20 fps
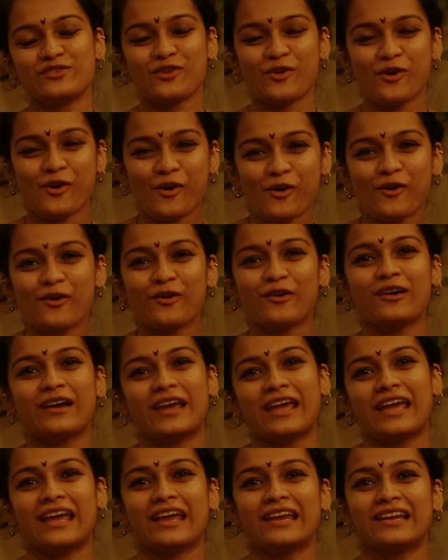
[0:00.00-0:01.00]
raw
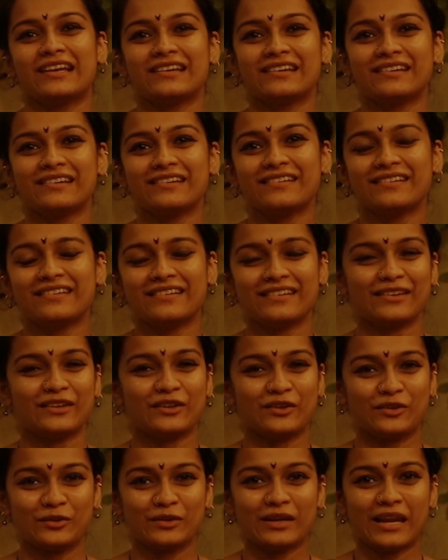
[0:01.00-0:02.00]
and
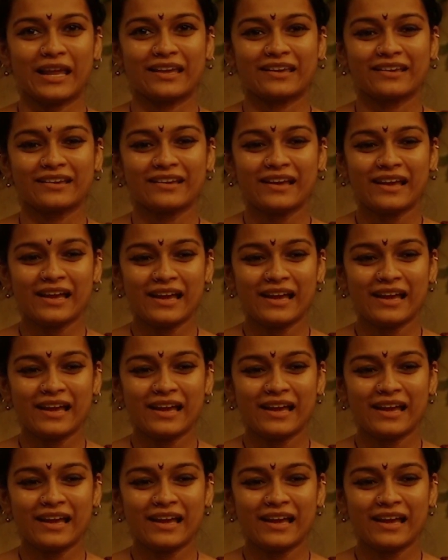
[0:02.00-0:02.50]
you know like